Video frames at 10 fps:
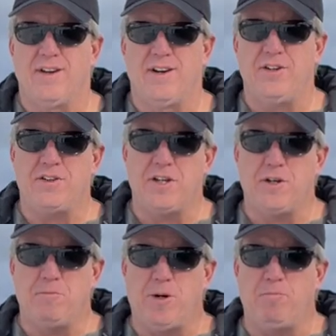Are you
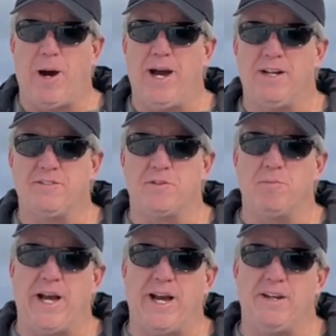thinking about buying
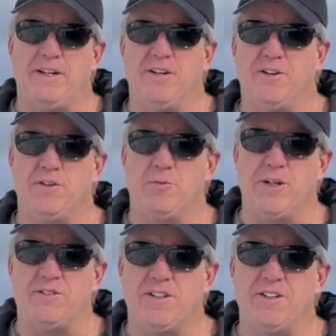some land here in the
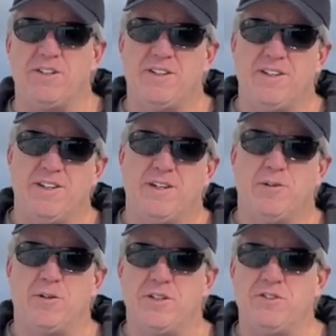winter?
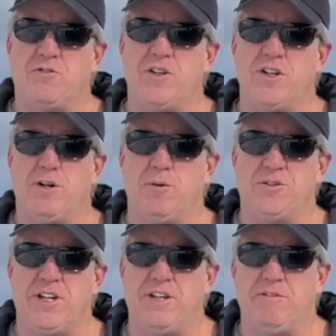Well, in this video, we'll
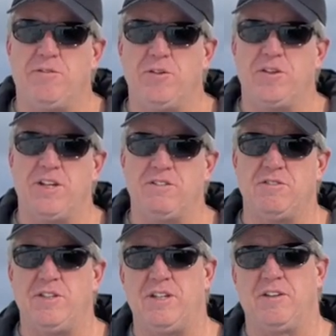tell you a few things
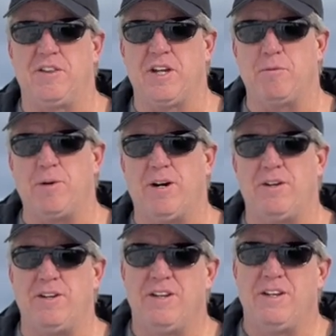you need to think
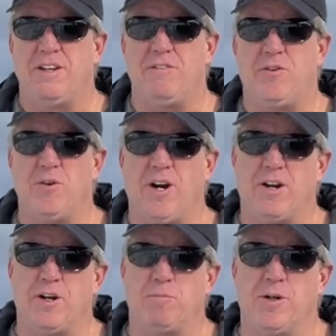about if you are
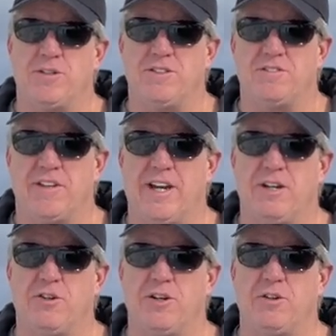going to purchase
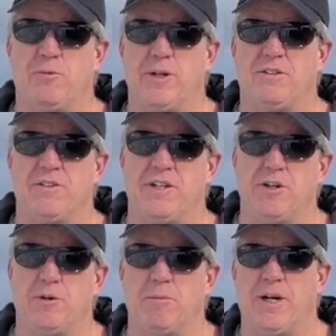land during the winter
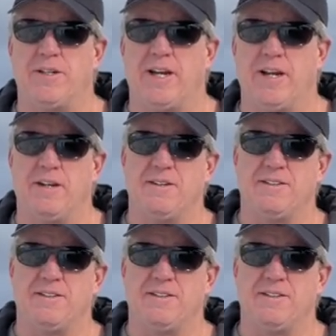here in Montana.